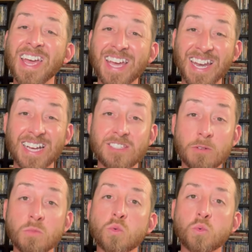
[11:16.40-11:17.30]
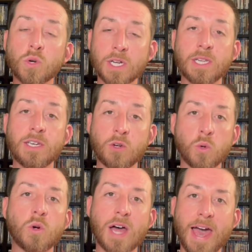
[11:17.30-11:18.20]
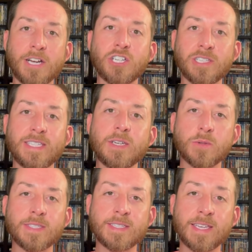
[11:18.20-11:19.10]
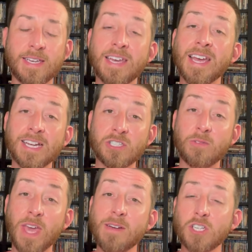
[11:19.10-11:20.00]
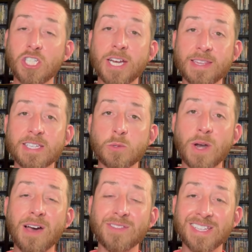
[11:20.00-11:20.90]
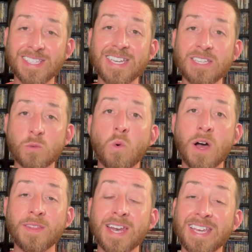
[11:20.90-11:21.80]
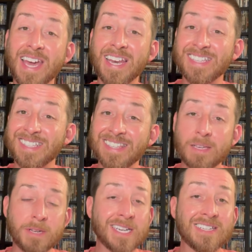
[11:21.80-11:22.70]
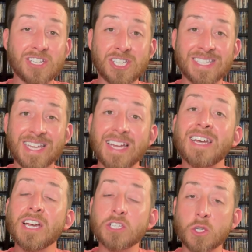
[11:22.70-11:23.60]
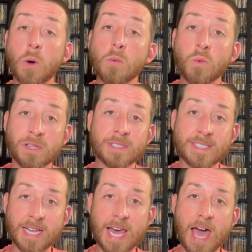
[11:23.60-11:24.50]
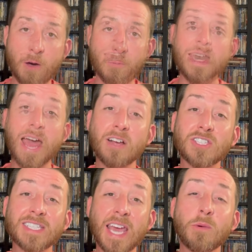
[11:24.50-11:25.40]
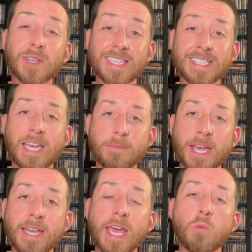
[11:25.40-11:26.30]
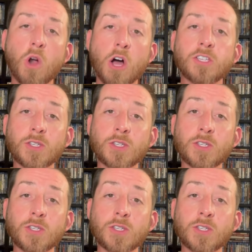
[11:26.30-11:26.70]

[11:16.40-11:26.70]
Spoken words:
It has some really cool action sequences in it. So if you haven't checked this one out, this is one that, again, it's a limited edition set, so it will sell out. Now, staying with the same day and date, we're also